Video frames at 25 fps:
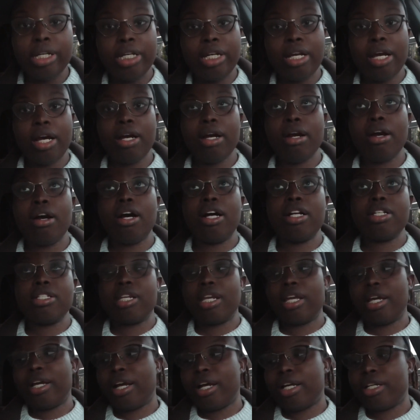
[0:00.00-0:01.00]
neon gods
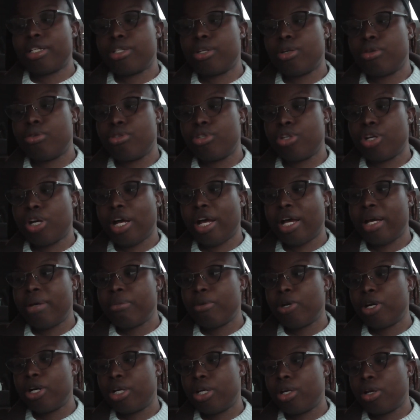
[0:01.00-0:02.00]
like i told y'all
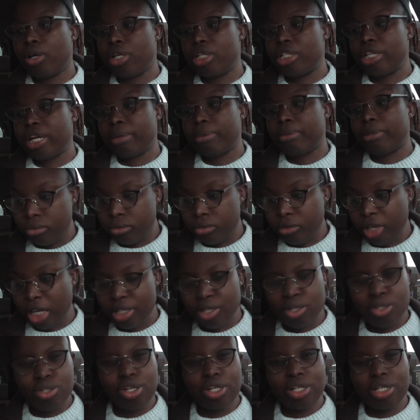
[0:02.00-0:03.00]
i'm currently on chapter i
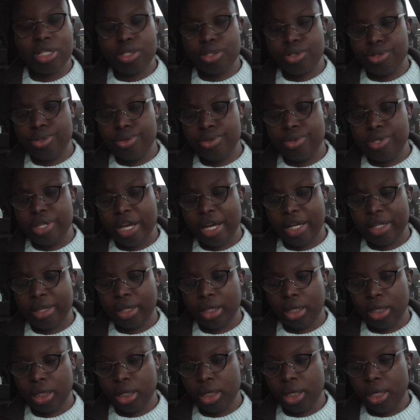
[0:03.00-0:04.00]
told y'all this tuesday i
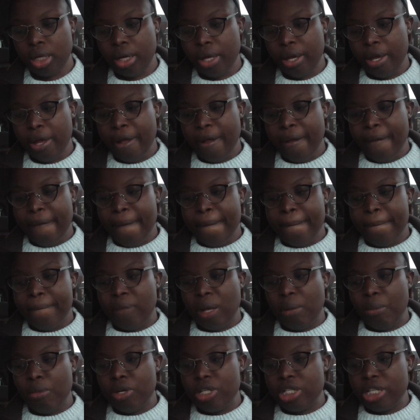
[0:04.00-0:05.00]
think
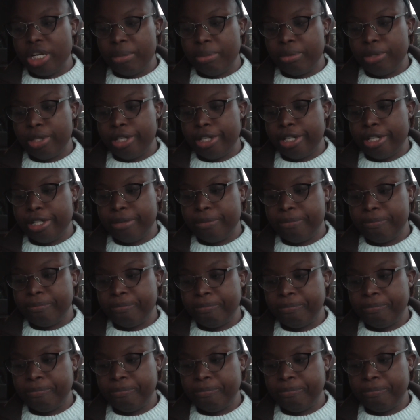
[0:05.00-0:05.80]
i'm on chapter